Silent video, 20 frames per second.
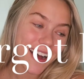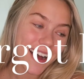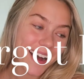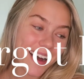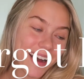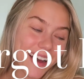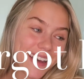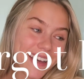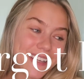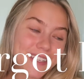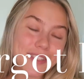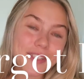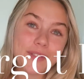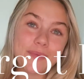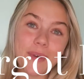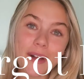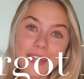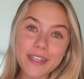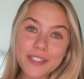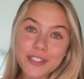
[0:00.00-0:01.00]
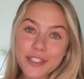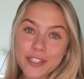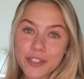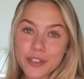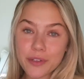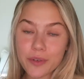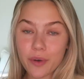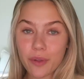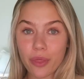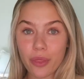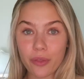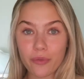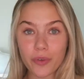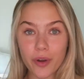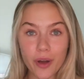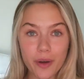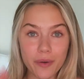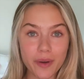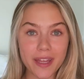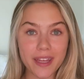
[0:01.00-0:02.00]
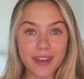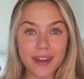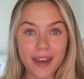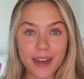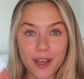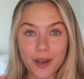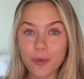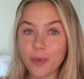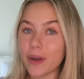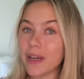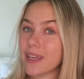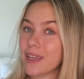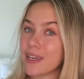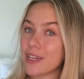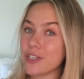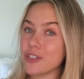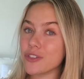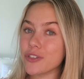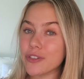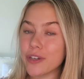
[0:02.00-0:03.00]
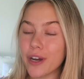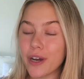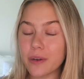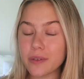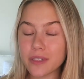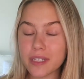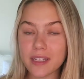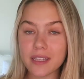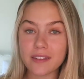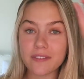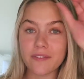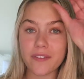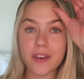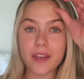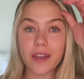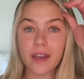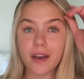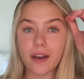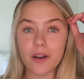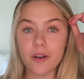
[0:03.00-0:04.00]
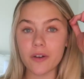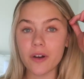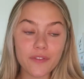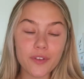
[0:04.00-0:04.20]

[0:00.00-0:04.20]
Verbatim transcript: I just wanted to throw in a quick intro to this video.